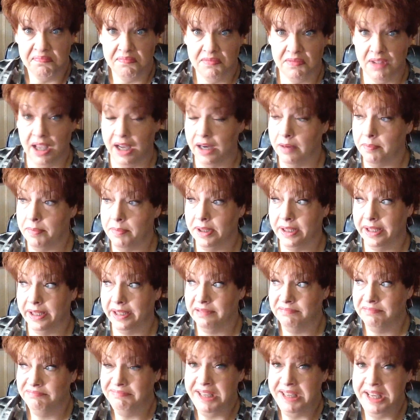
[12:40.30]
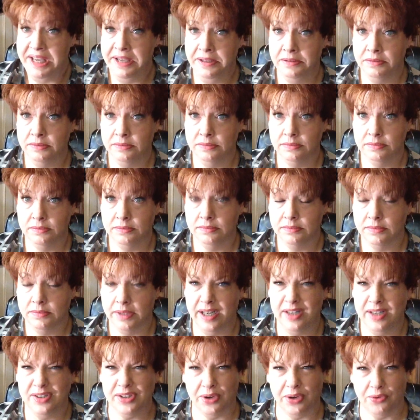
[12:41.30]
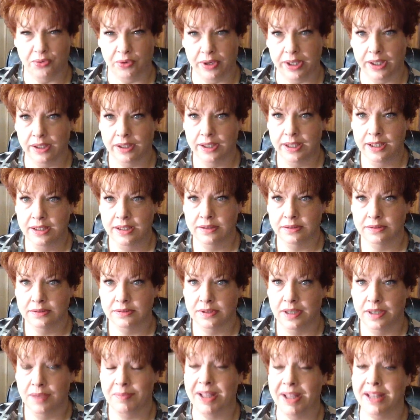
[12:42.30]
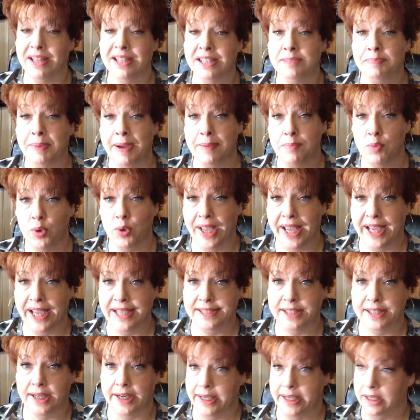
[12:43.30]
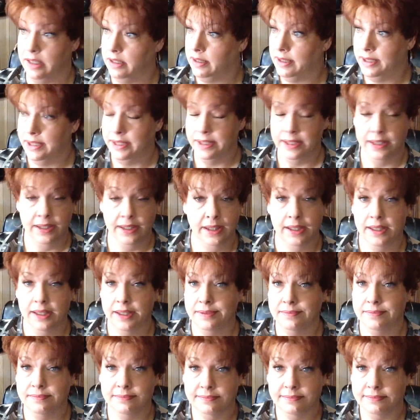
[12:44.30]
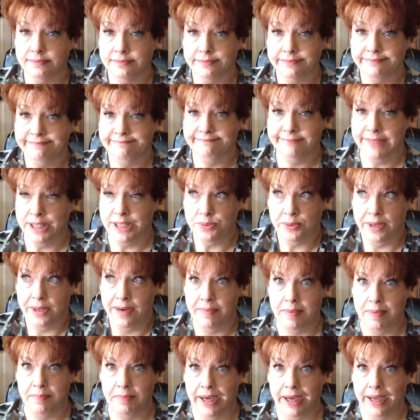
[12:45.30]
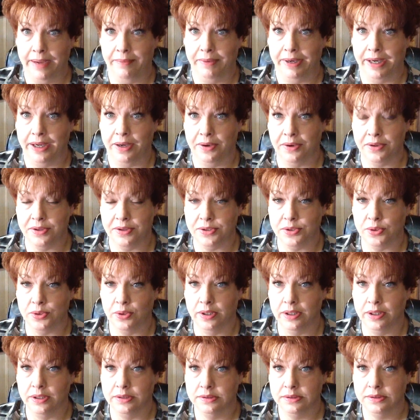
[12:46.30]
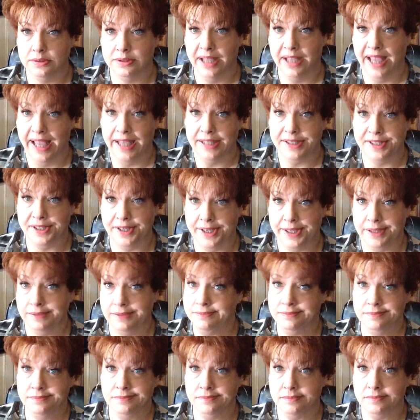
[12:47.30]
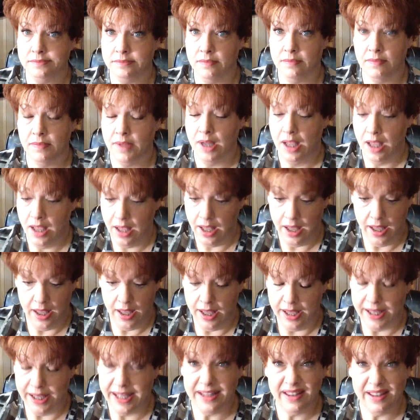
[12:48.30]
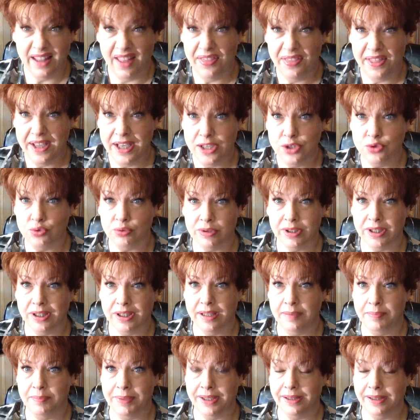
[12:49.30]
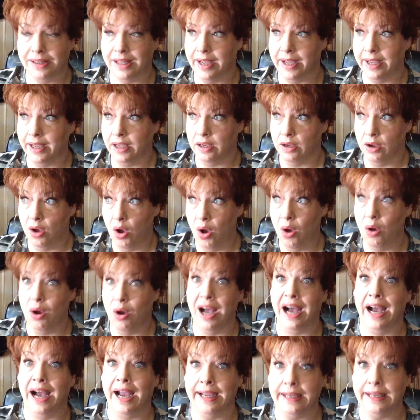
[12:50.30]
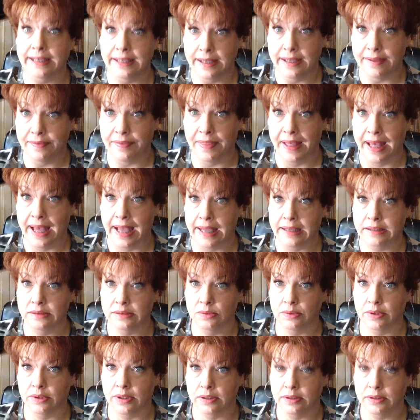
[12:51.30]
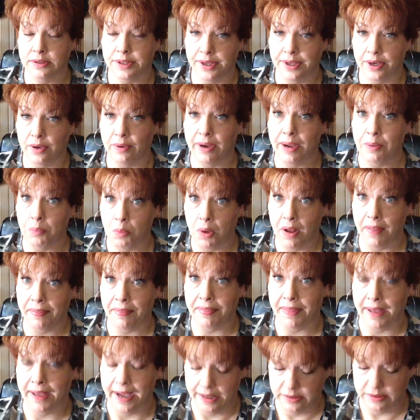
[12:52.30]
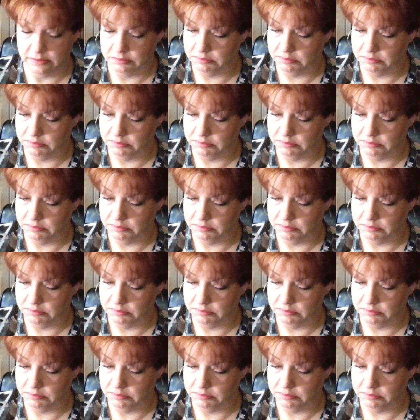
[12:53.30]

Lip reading: And I've been like, meh. And he's like, really? I'm like, let's buy more hair dye. That's what I've been buying when I go to the store. Hair dye. Nothing has really been like, oh, I need that, or, I want that.